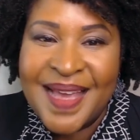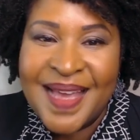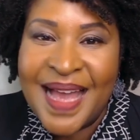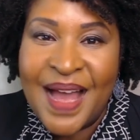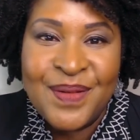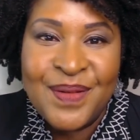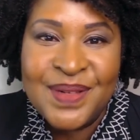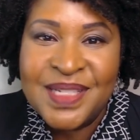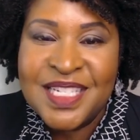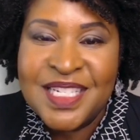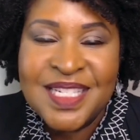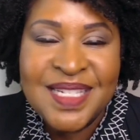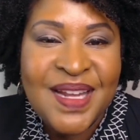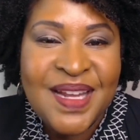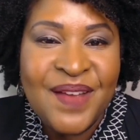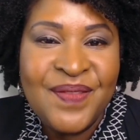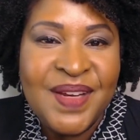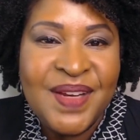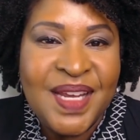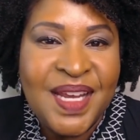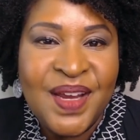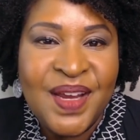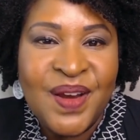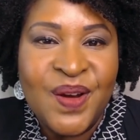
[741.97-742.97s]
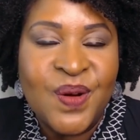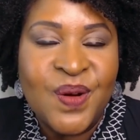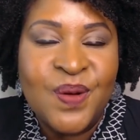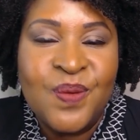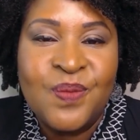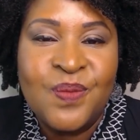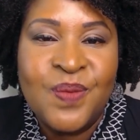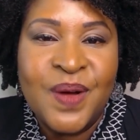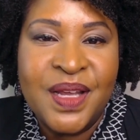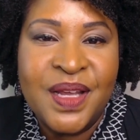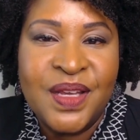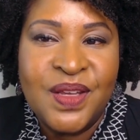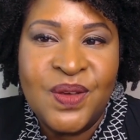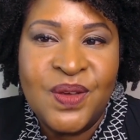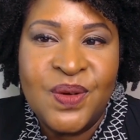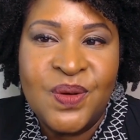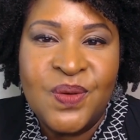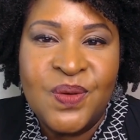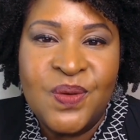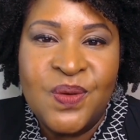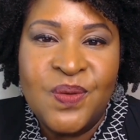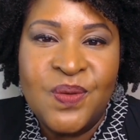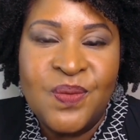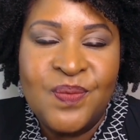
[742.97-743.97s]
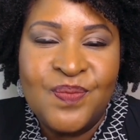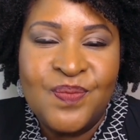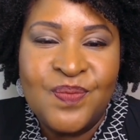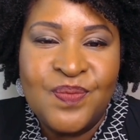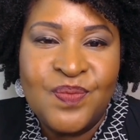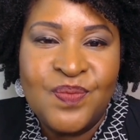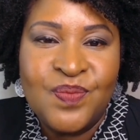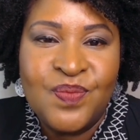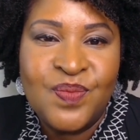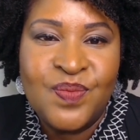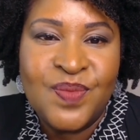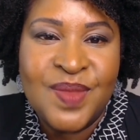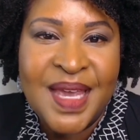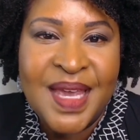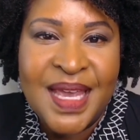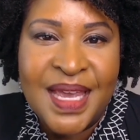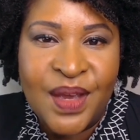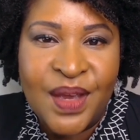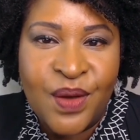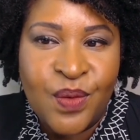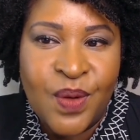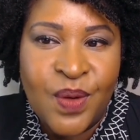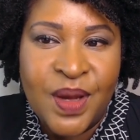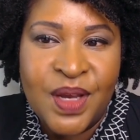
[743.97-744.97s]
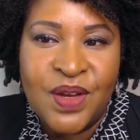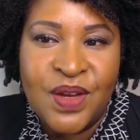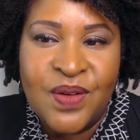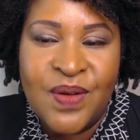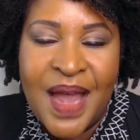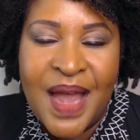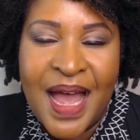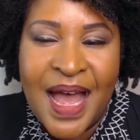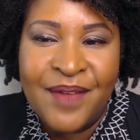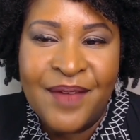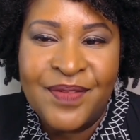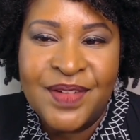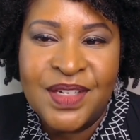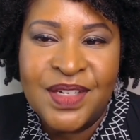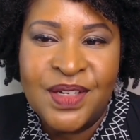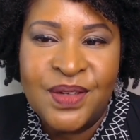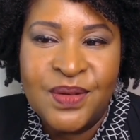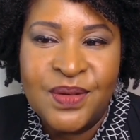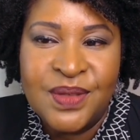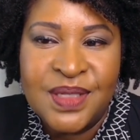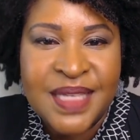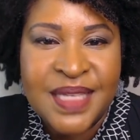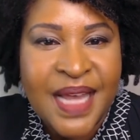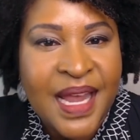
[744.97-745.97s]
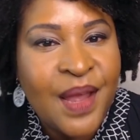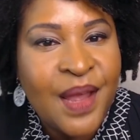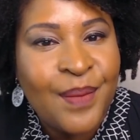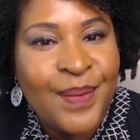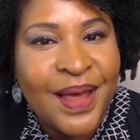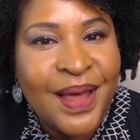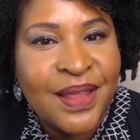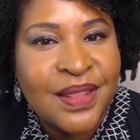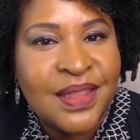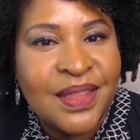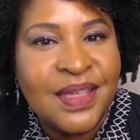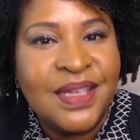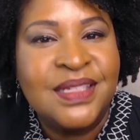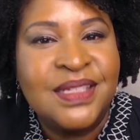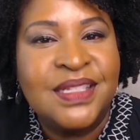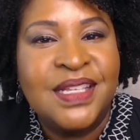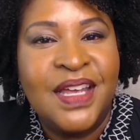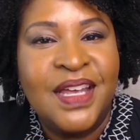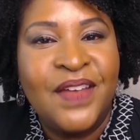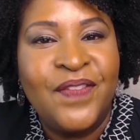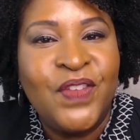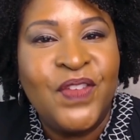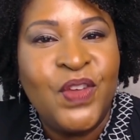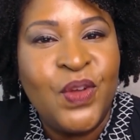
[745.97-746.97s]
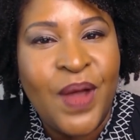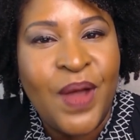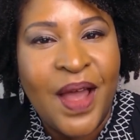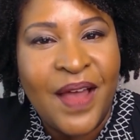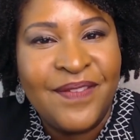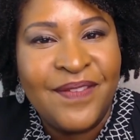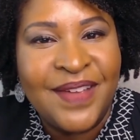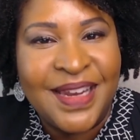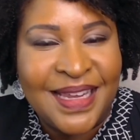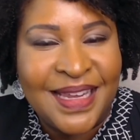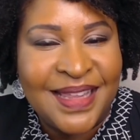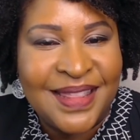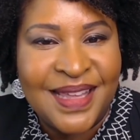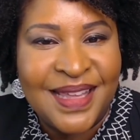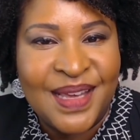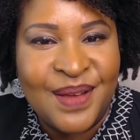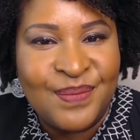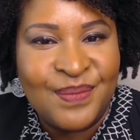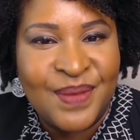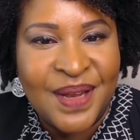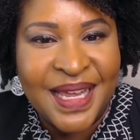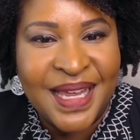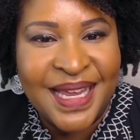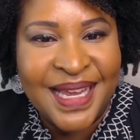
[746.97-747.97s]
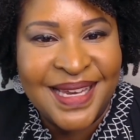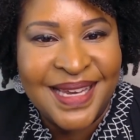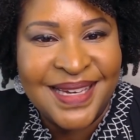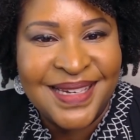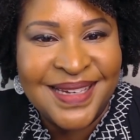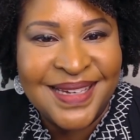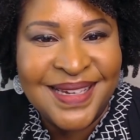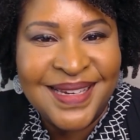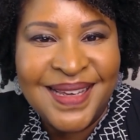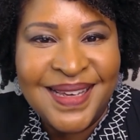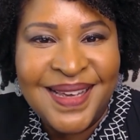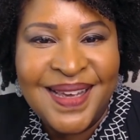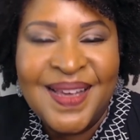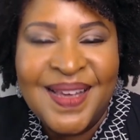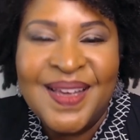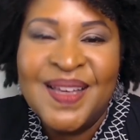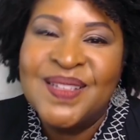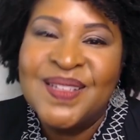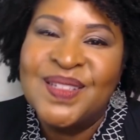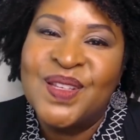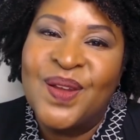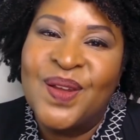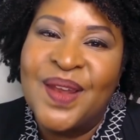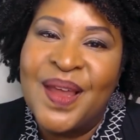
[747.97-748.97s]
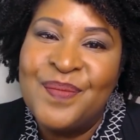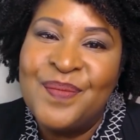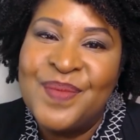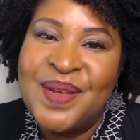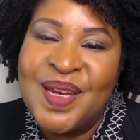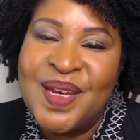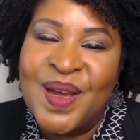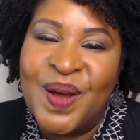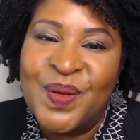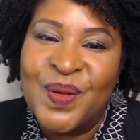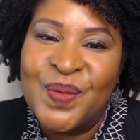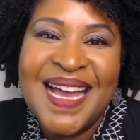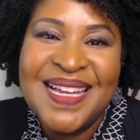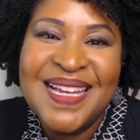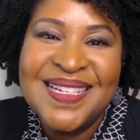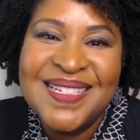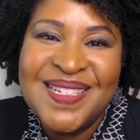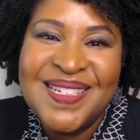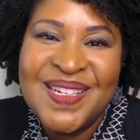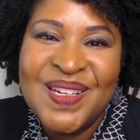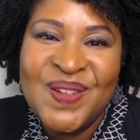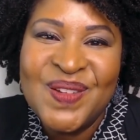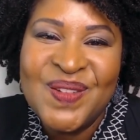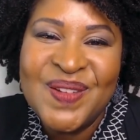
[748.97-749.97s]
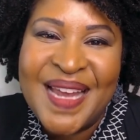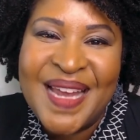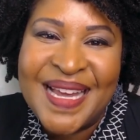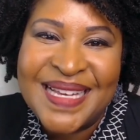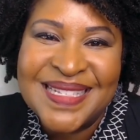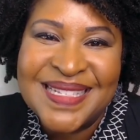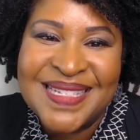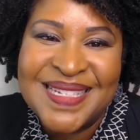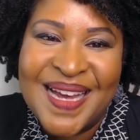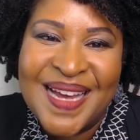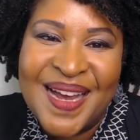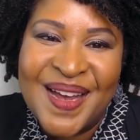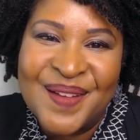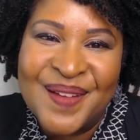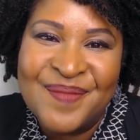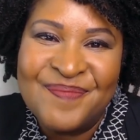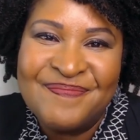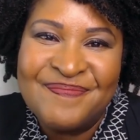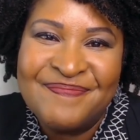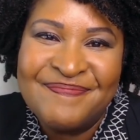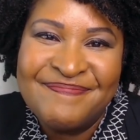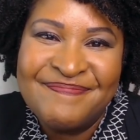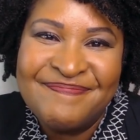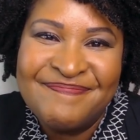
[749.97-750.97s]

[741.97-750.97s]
I would just love to hear what you think, what you have to say about this, if you have anything planned. So let me know. Until next time.